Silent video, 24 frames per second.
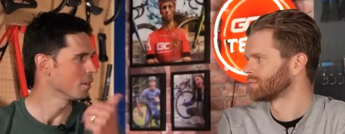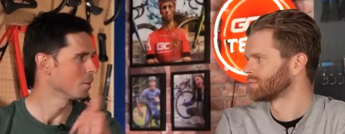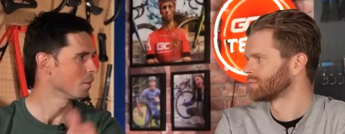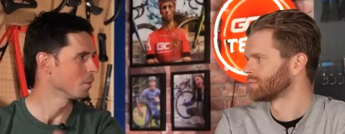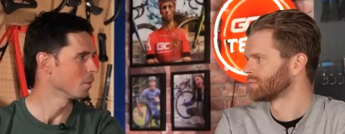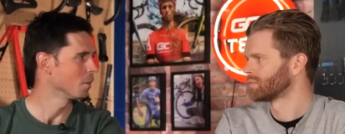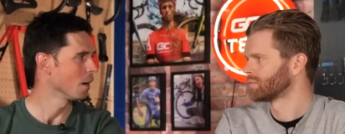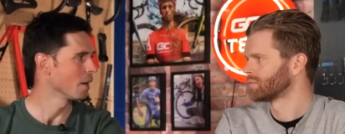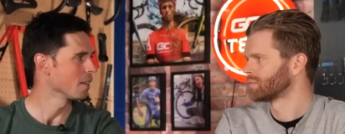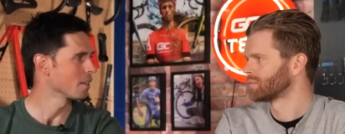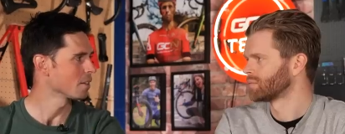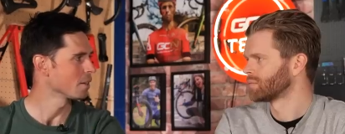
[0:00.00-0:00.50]

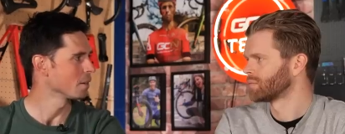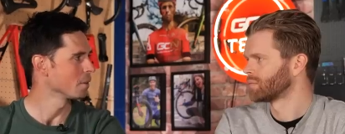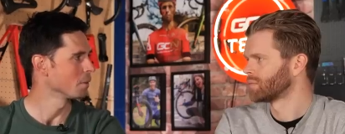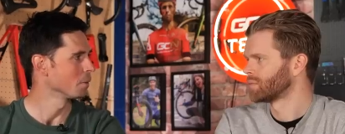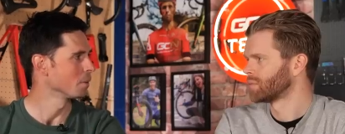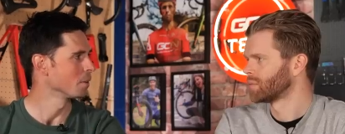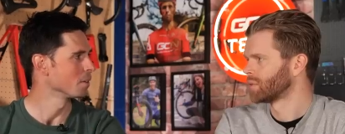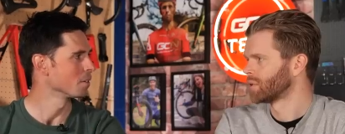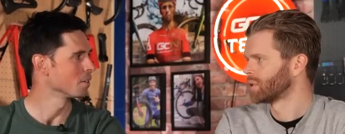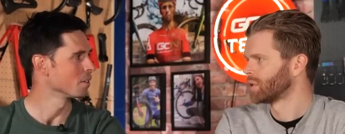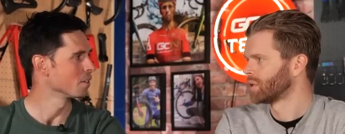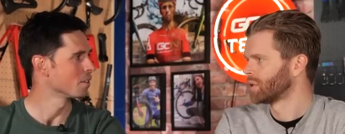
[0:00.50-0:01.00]
Speaker 1: you had something you
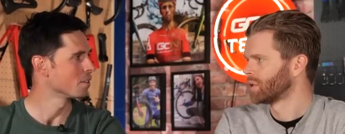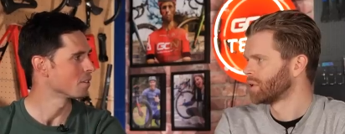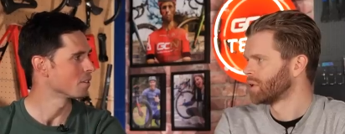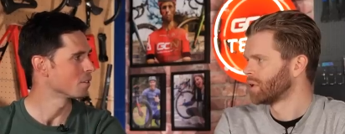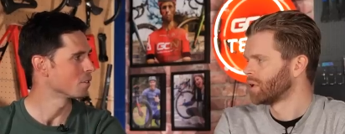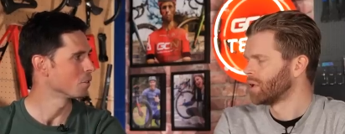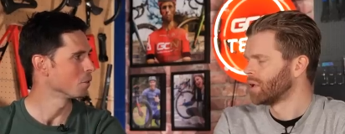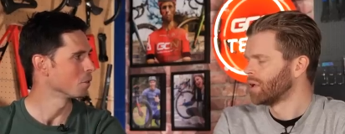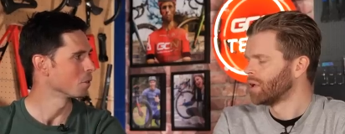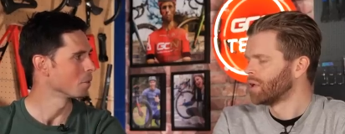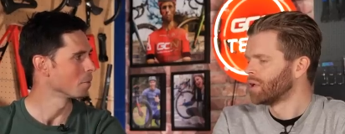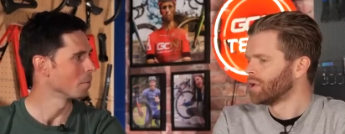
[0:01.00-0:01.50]
Speaker 2: wanted to
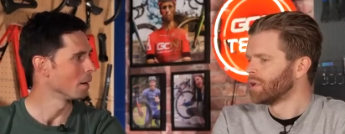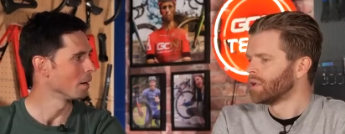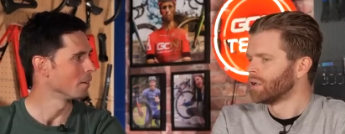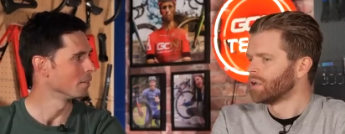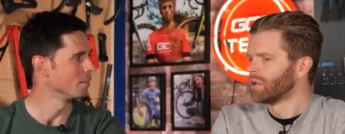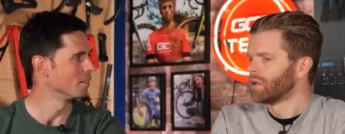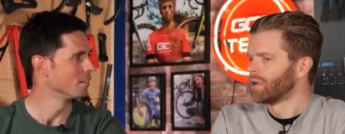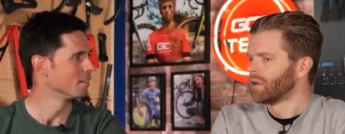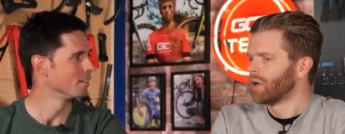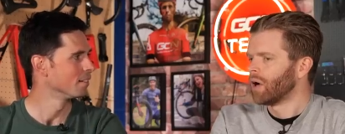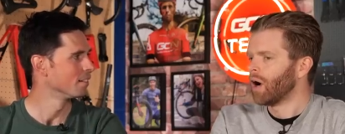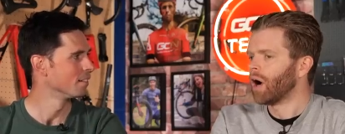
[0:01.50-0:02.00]
talk
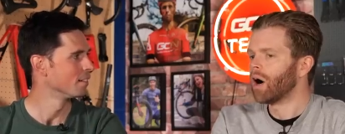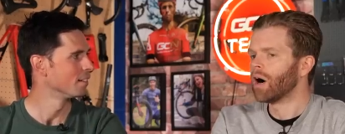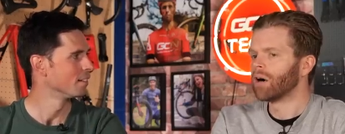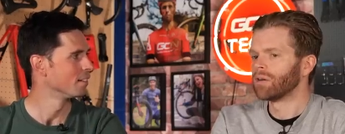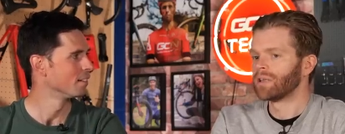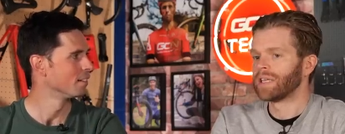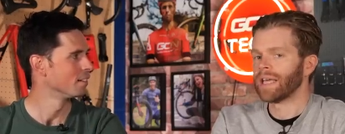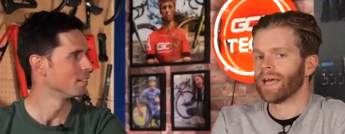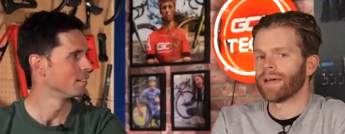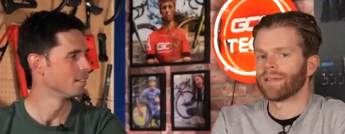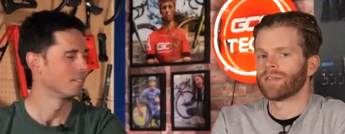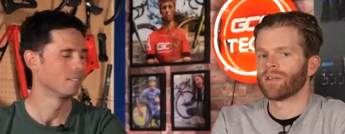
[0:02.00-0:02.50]
about. Oh,
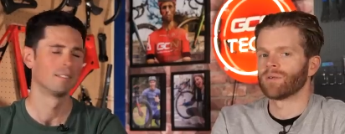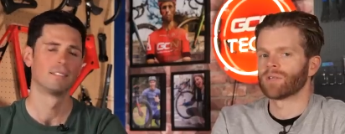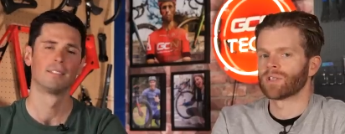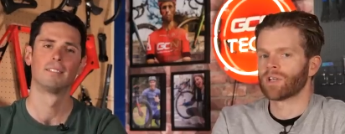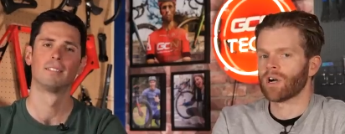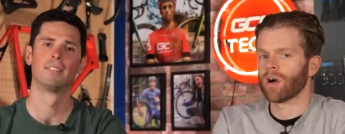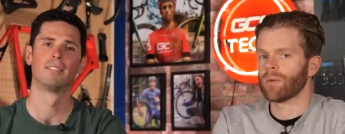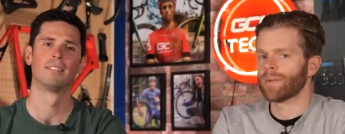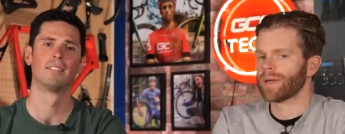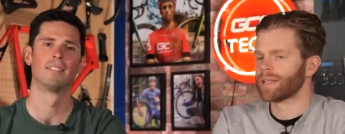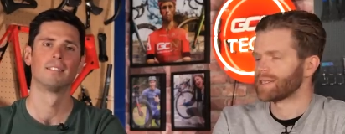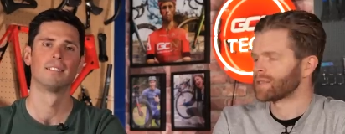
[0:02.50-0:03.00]
yeah, there were
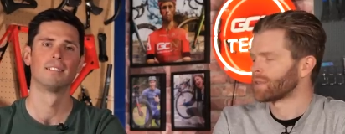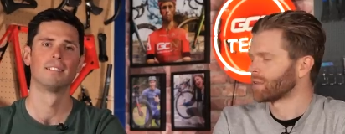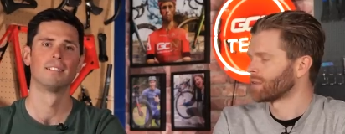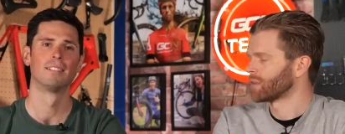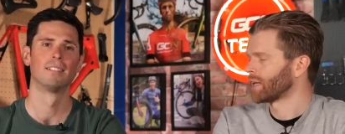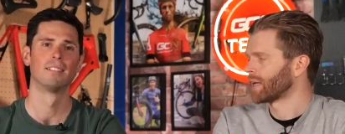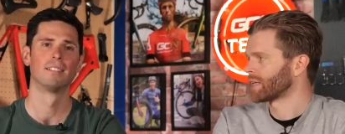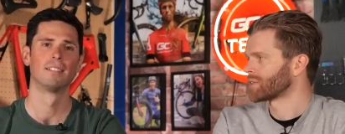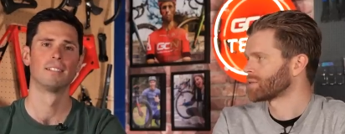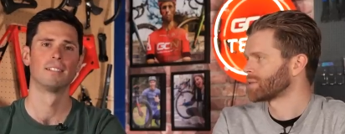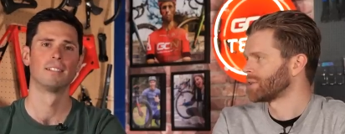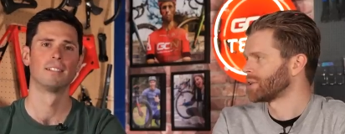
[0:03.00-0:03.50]
comments on
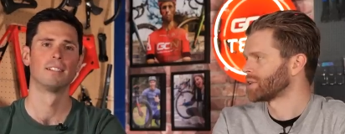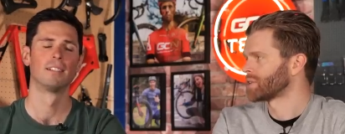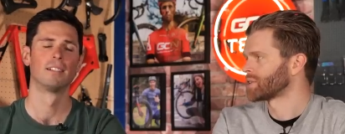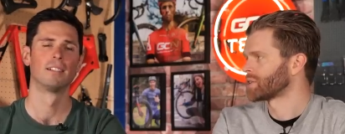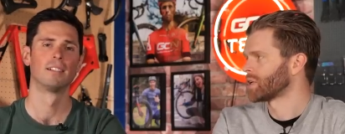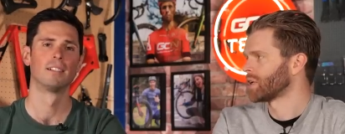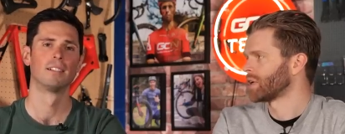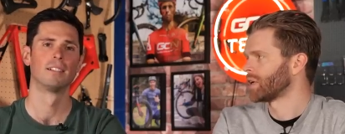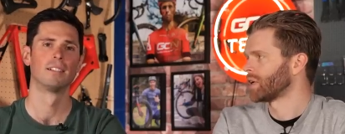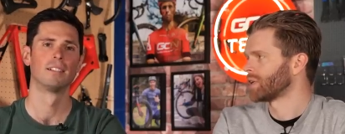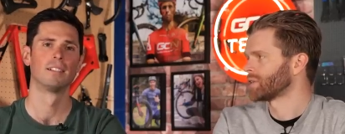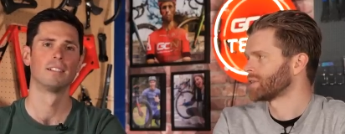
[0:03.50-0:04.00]
last
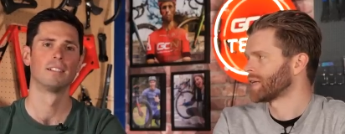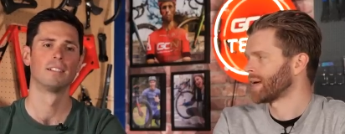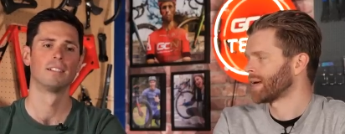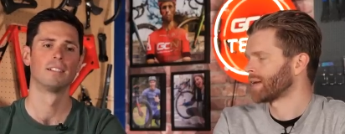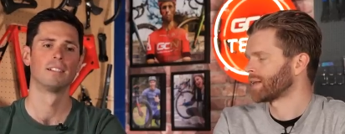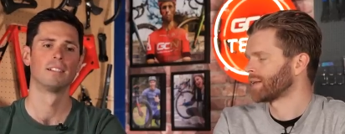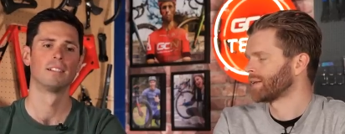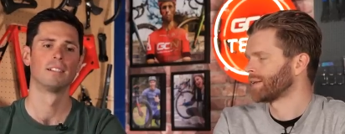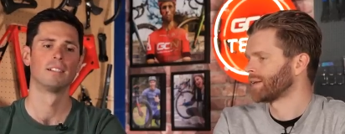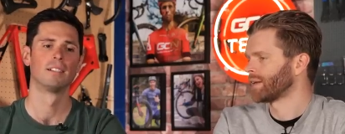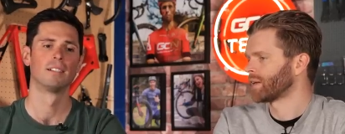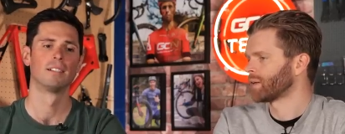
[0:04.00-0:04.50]
week's uh,
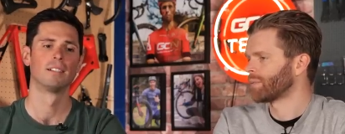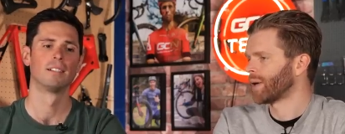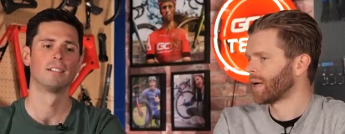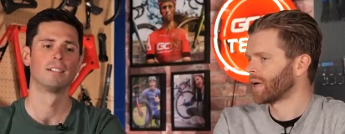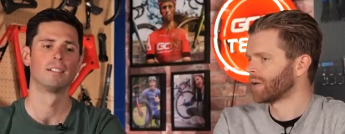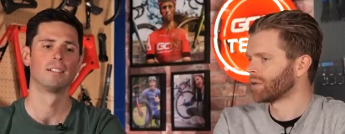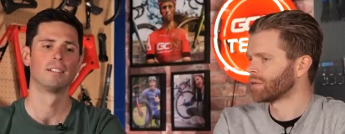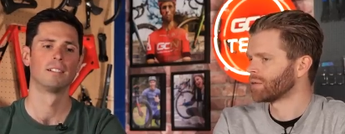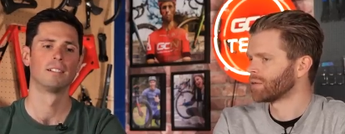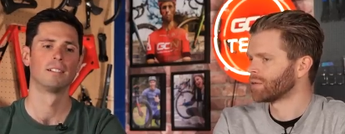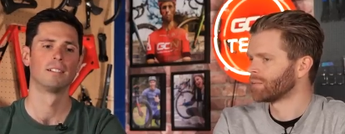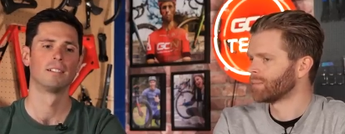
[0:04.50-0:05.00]
tech clinic
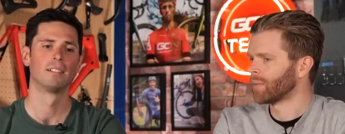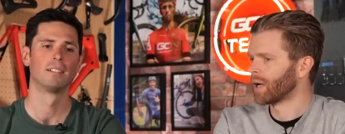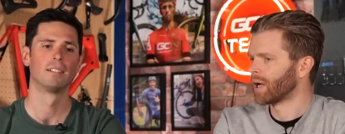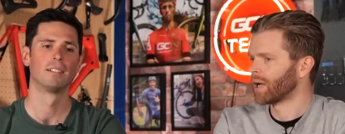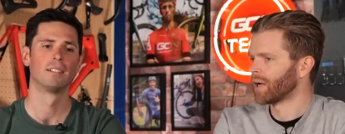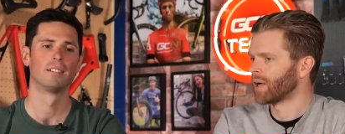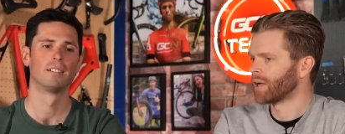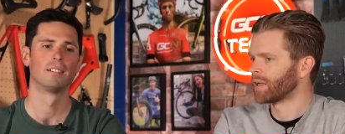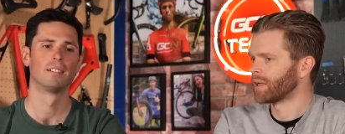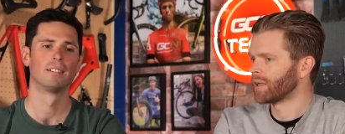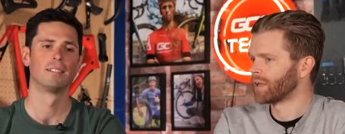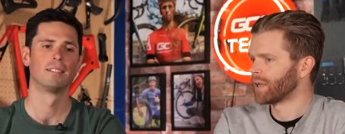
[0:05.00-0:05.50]
about
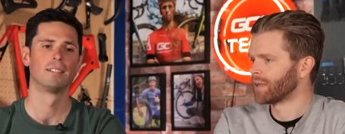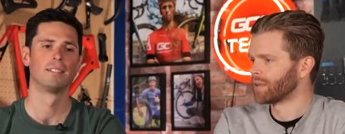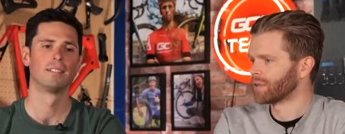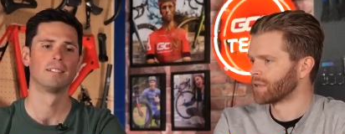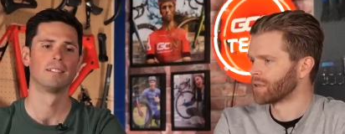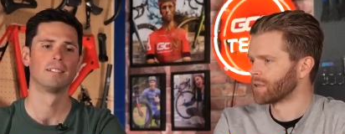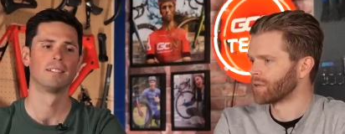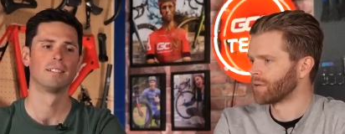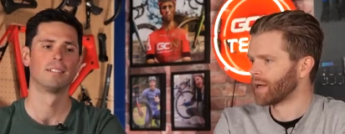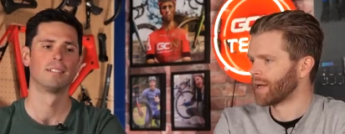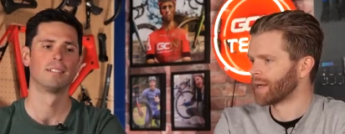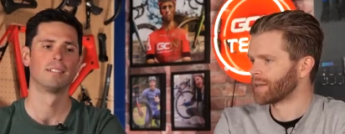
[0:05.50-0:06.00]
my
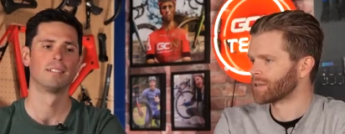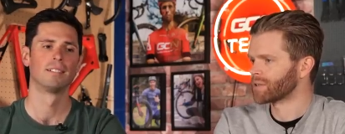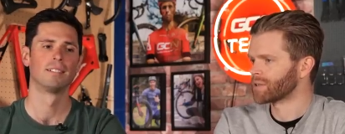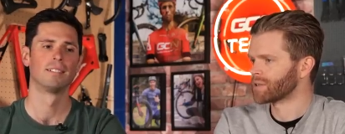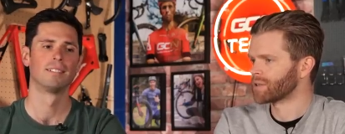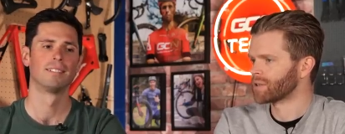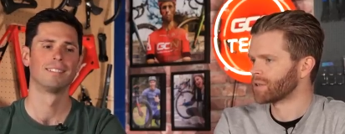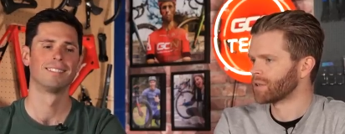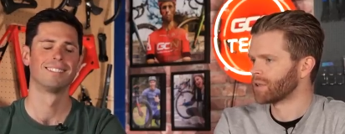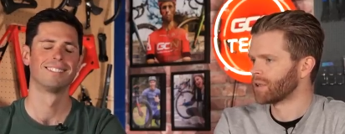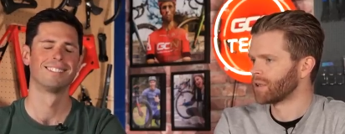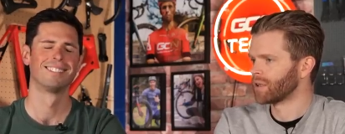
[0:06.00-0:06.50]

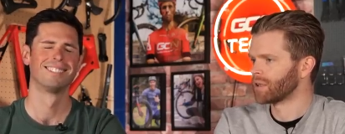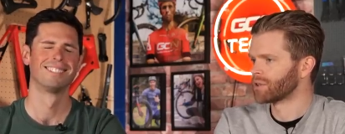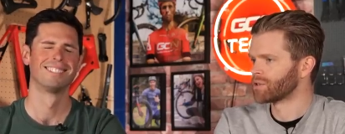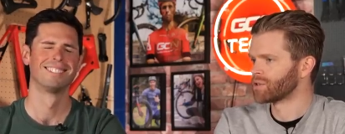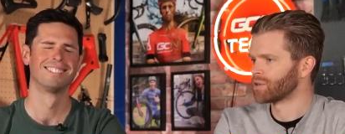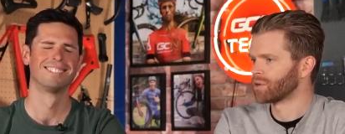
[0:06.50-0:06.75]
incorrect uh,